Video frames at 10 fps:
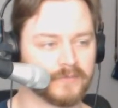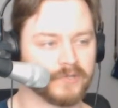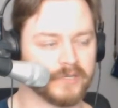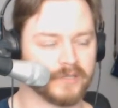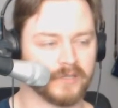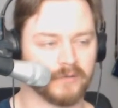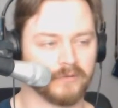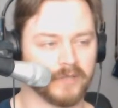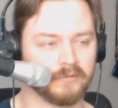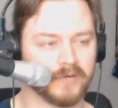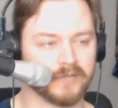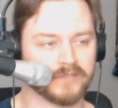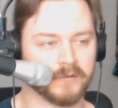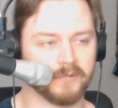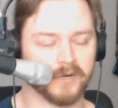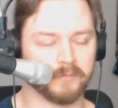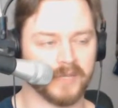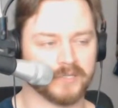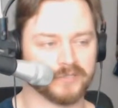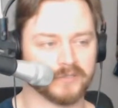to think of like what else I want to
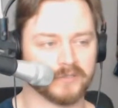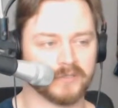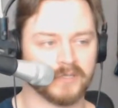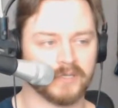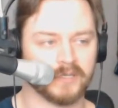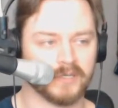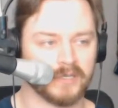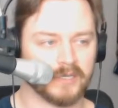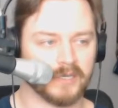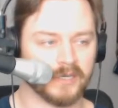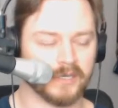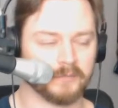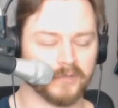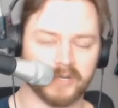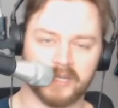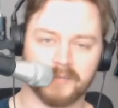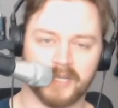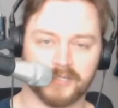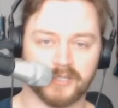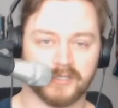mention. I'm looking at my
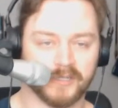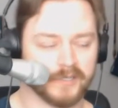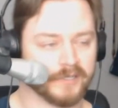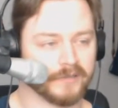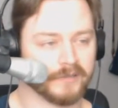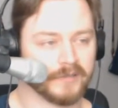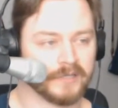agenda here.